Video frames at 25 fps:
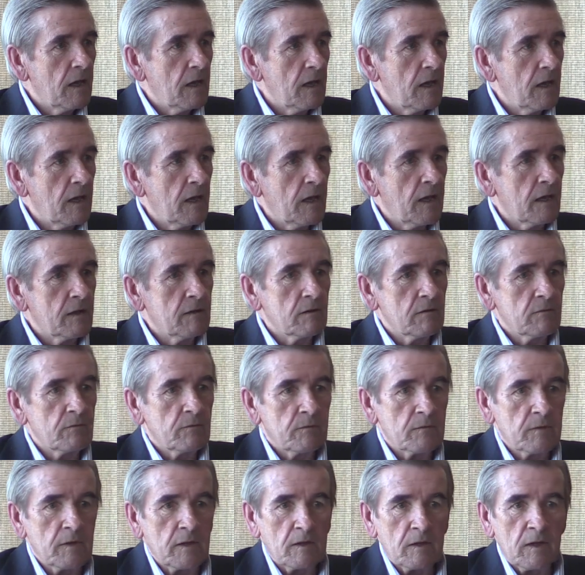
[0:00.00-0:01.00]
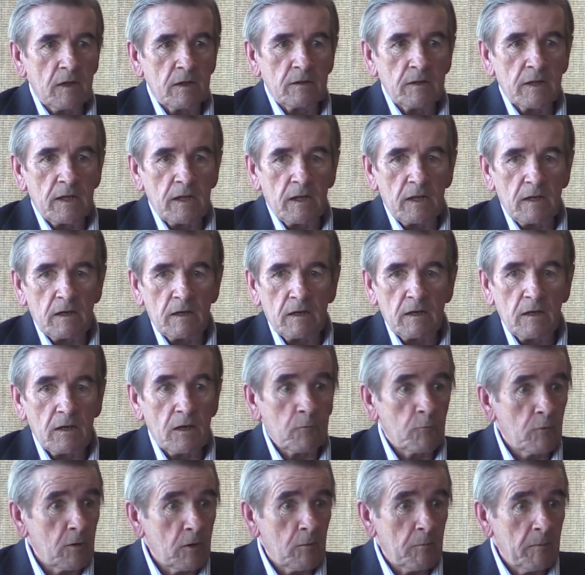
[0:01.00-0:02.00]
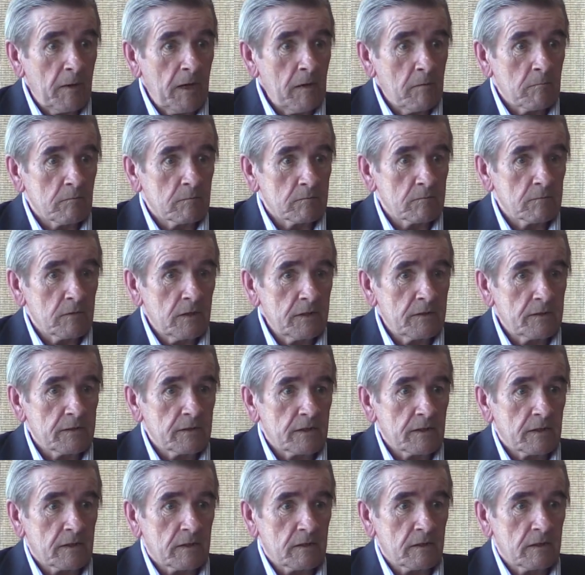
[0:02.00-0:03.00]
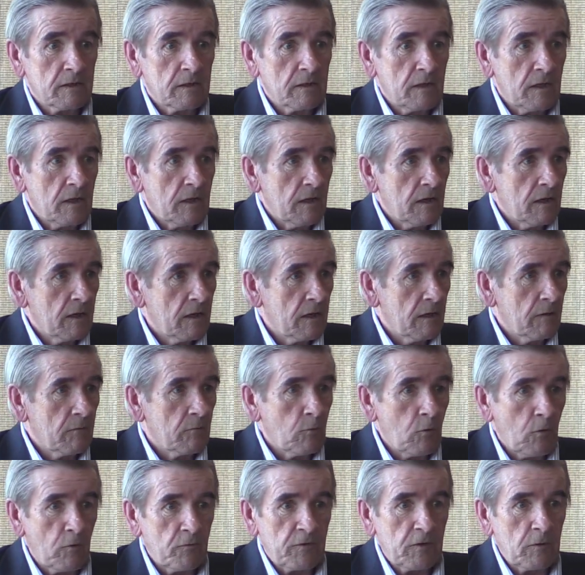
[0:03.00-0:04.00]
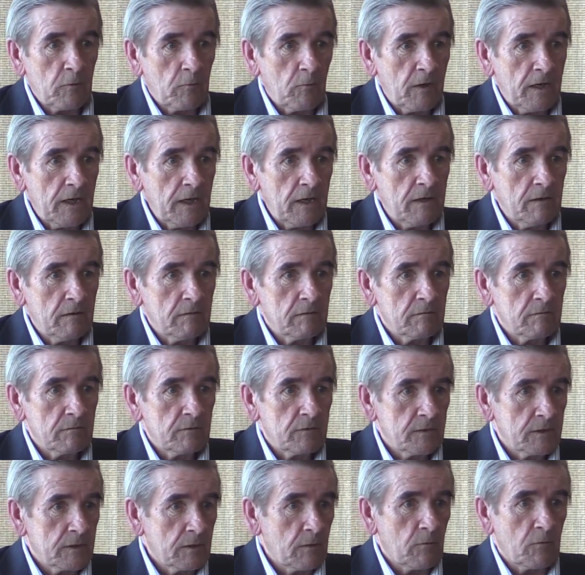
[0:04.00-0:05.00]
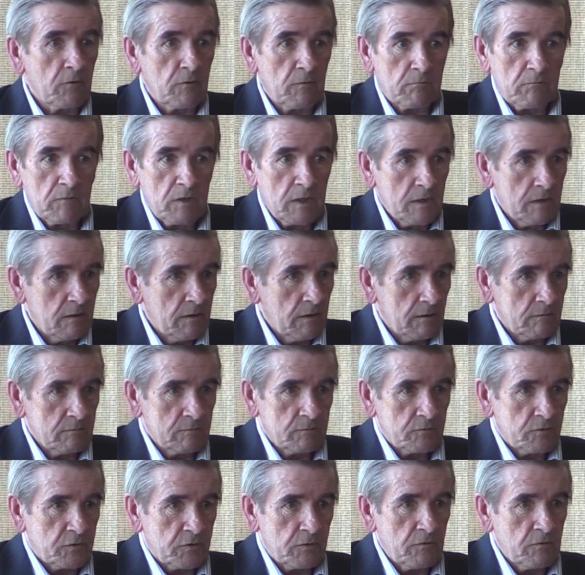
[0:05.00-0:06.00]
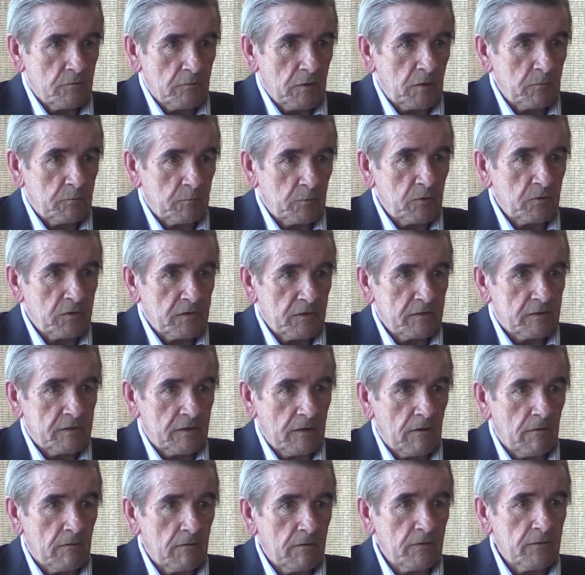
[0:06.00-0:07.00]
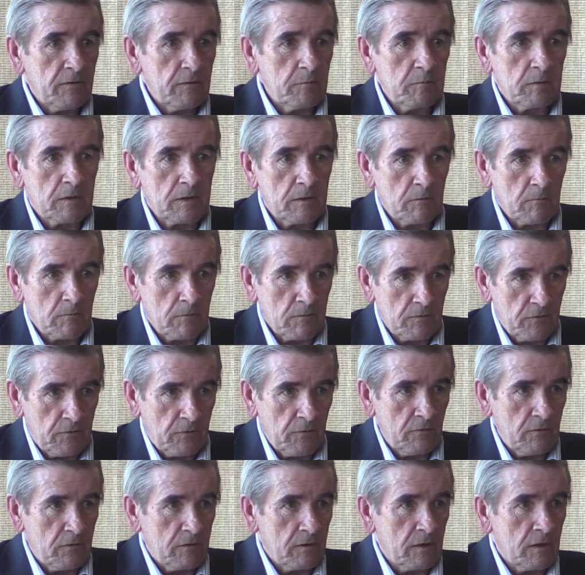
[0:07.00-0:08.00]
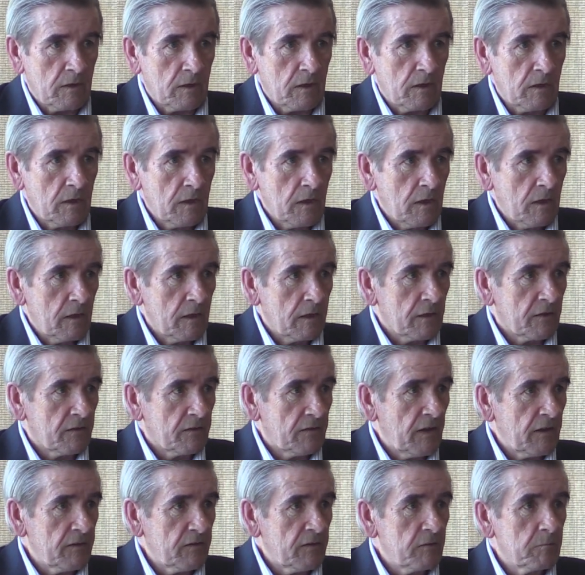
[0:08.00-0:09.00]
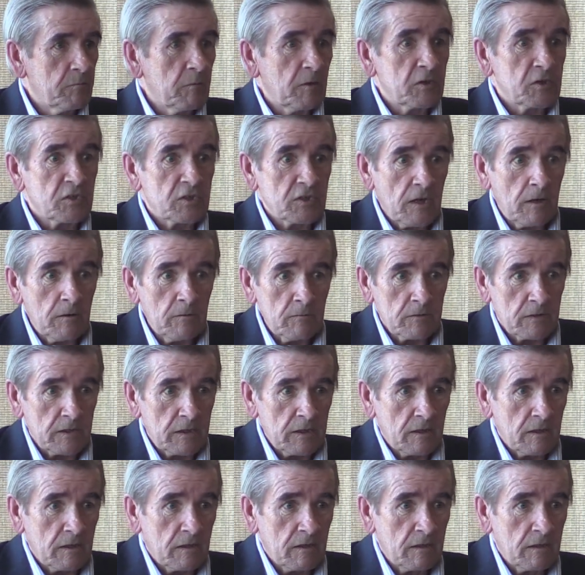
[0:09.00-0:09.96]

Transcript: we obey them, right? Like Roe v. Wade, there were certain outbursts of terrorism and there were certain excesses, but generally